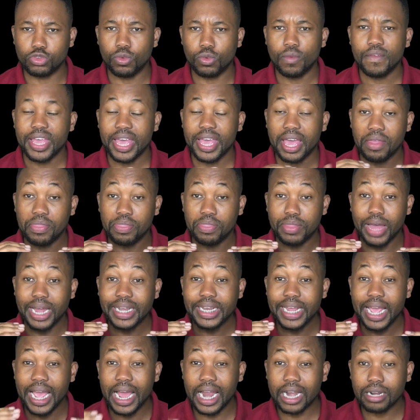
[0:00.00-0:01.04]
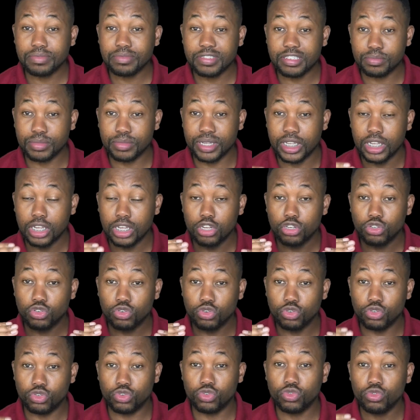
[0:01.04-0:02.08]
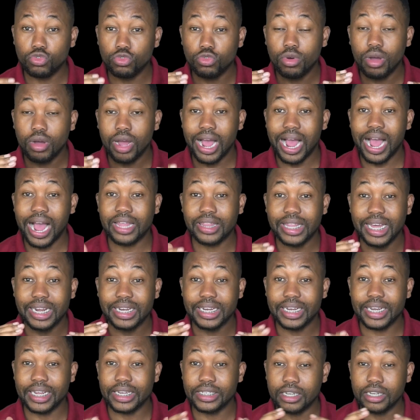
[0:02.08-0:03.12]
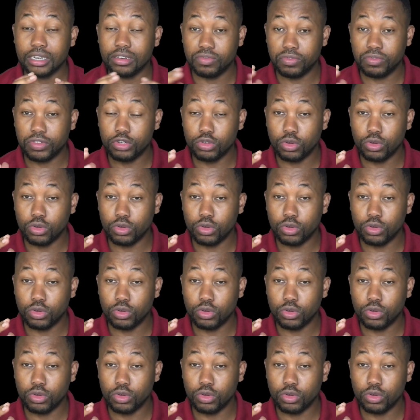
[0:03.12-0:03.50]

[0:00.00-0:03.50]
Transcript: and that helps me to do other related video.